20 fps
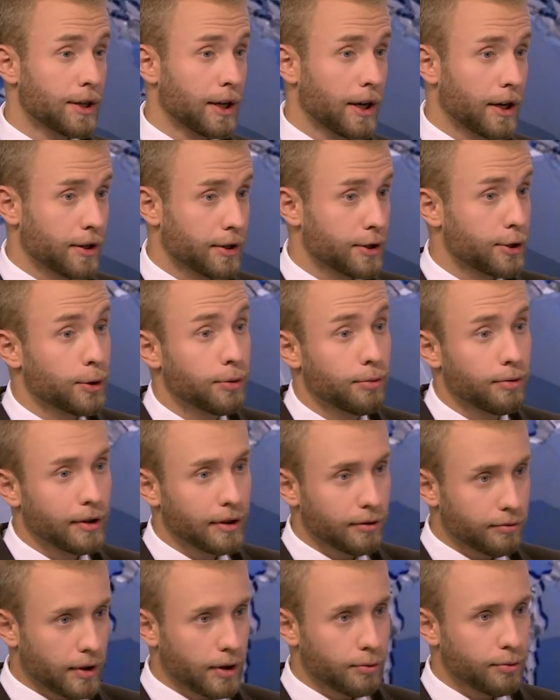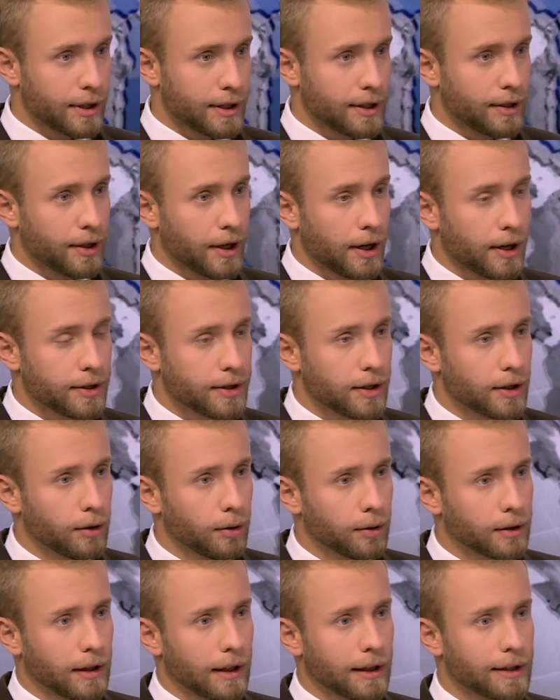years, during the recent years, it
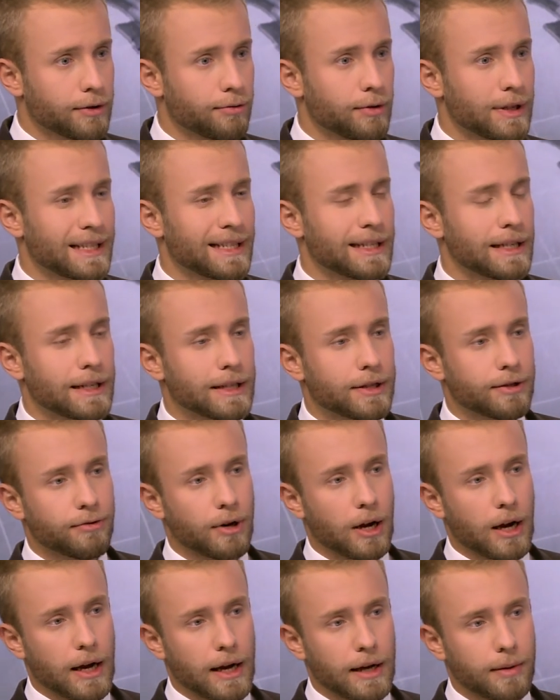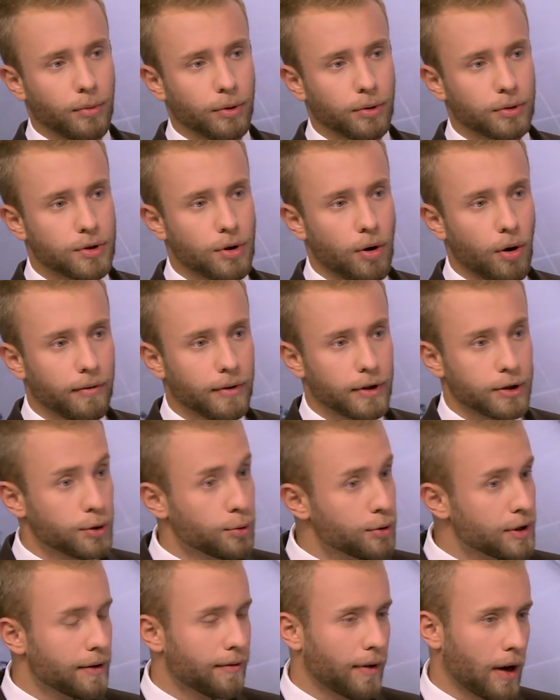looked like Transnistria and Moldova
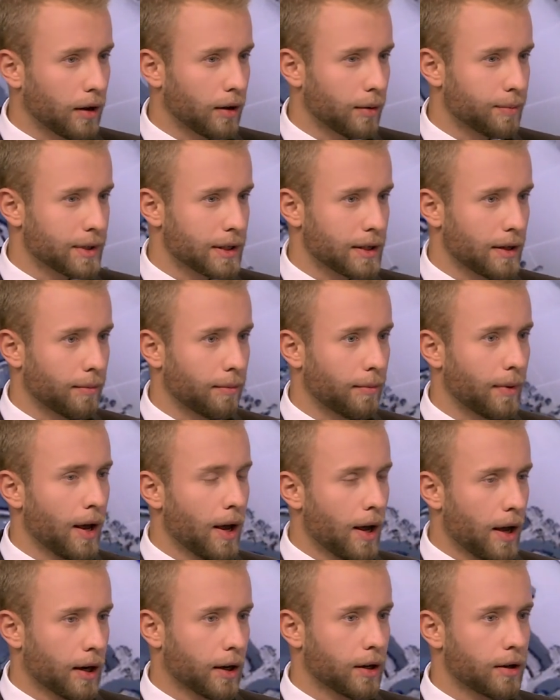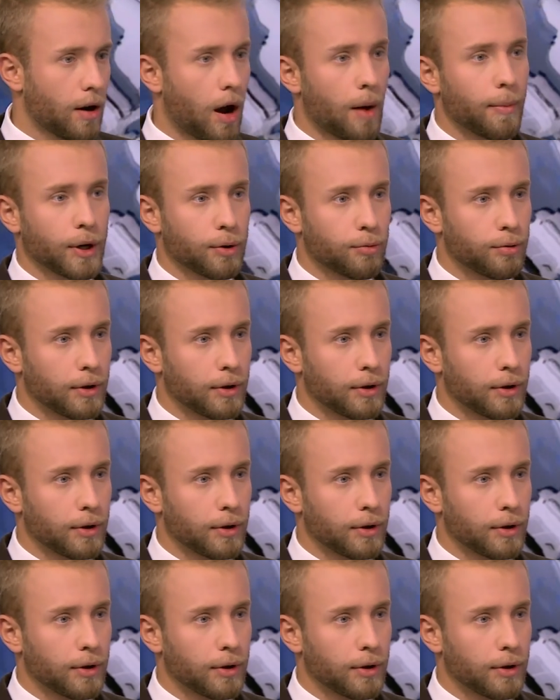do develop some economic